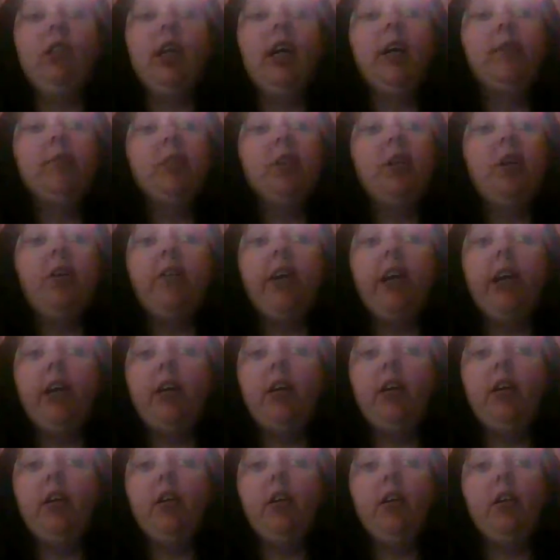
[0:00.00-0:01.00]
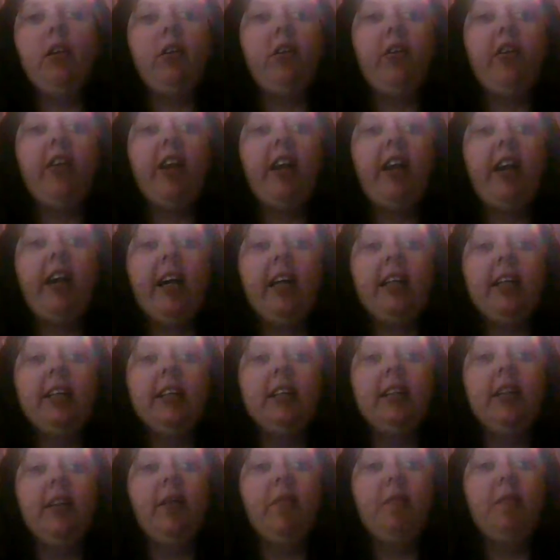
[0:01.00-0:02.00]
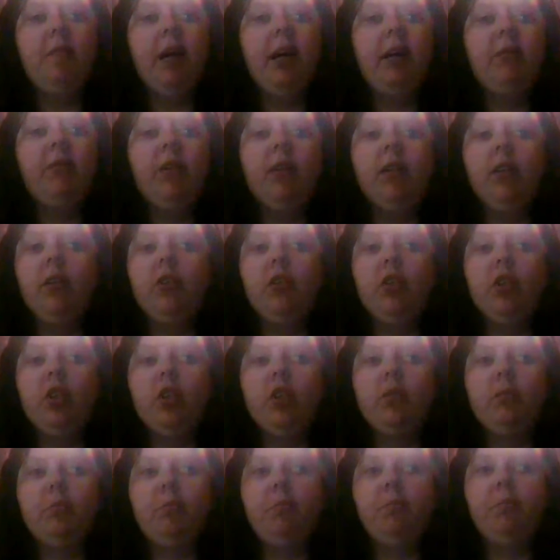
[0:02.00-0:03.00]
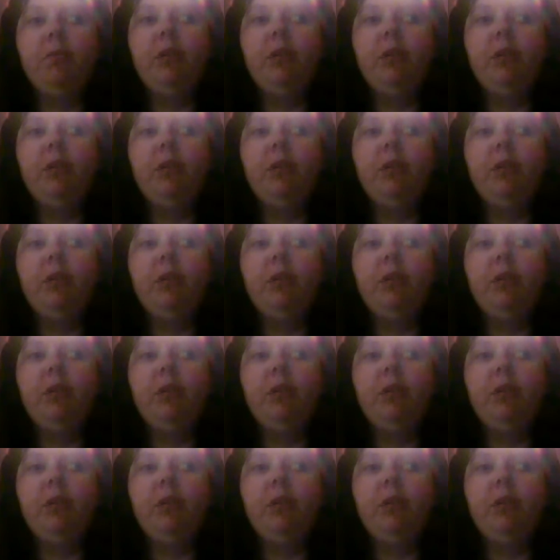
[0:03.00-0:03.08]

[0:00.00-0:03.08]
I'm sorry, nothing against them, but I wouldn't trust